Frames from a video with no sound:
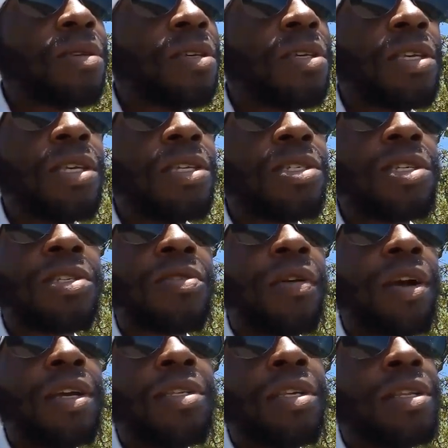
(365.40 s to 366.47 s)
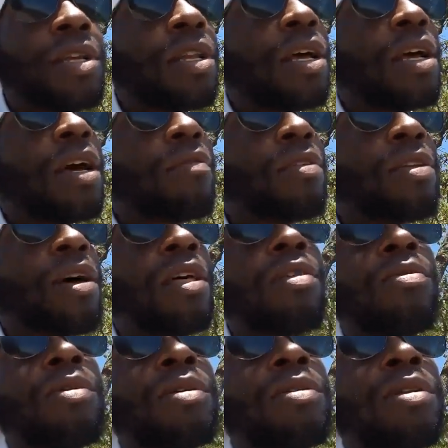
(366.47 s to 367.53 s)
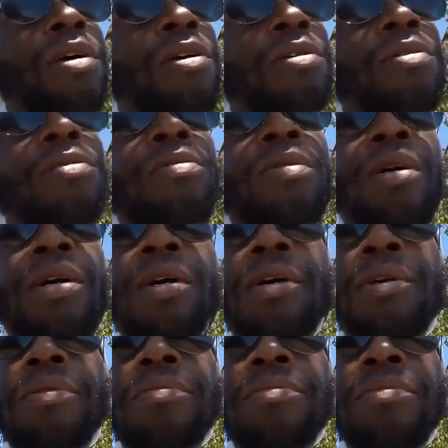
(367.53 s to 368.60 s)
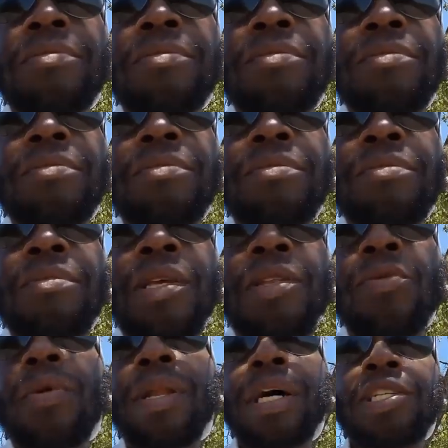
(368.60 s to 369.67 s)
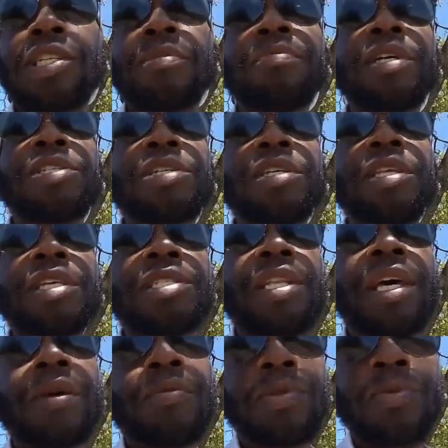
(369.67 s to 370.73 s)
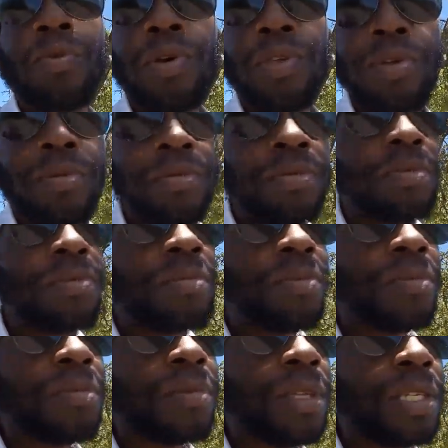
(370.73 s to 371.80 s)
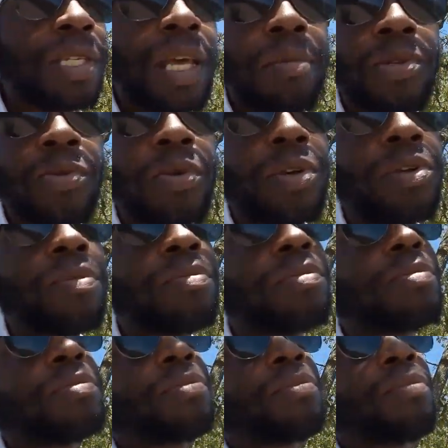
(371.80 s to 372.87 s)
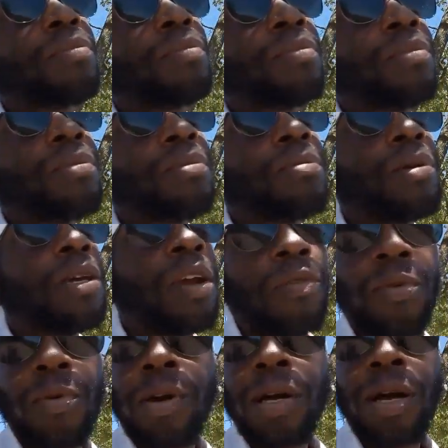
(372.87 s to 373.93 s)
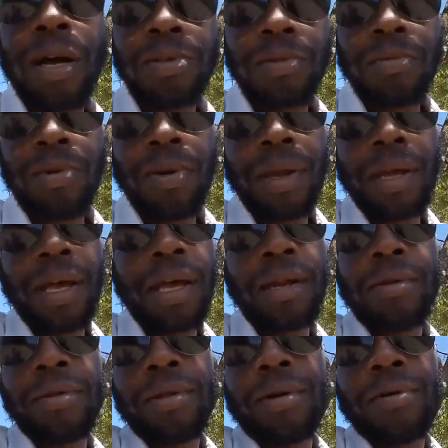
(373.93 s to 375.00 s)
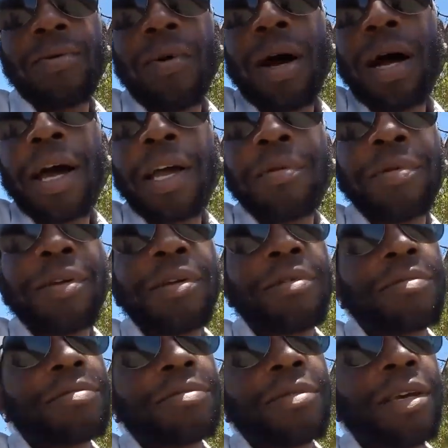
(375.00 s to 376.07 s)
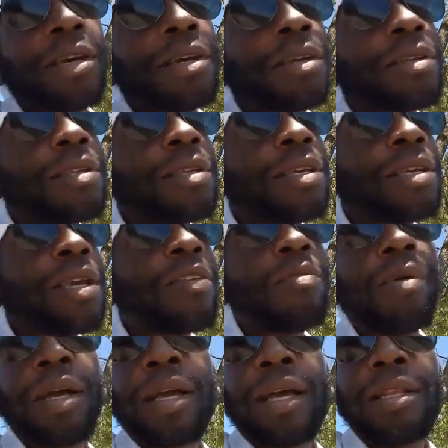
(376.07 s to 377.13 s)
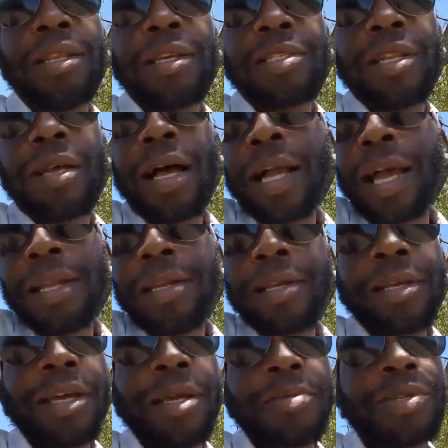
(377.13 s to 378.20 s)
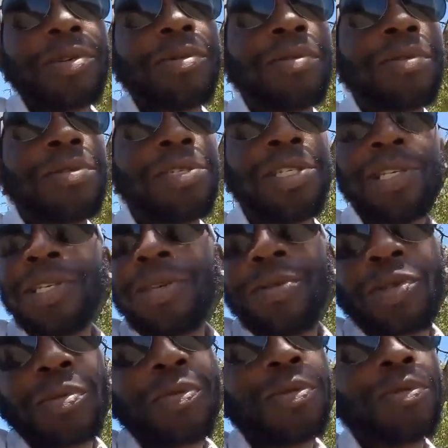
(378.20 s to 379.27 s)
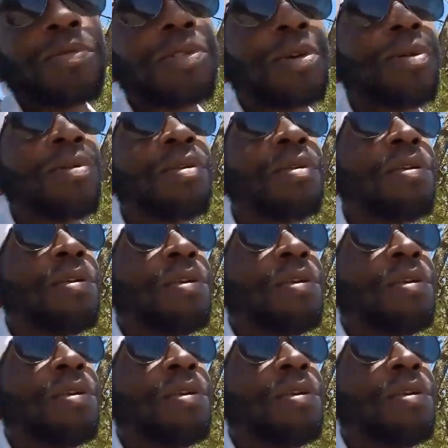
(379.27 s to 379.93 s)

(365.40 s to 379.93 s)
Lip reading: It's just crazy. Then I have another one, uncle. The one I just mentioned, his name was William. His name is William. Everyone calls him Bray. I don't know why, but hey, everybody got a nickname. I got a nickname too, GQ Smooth. So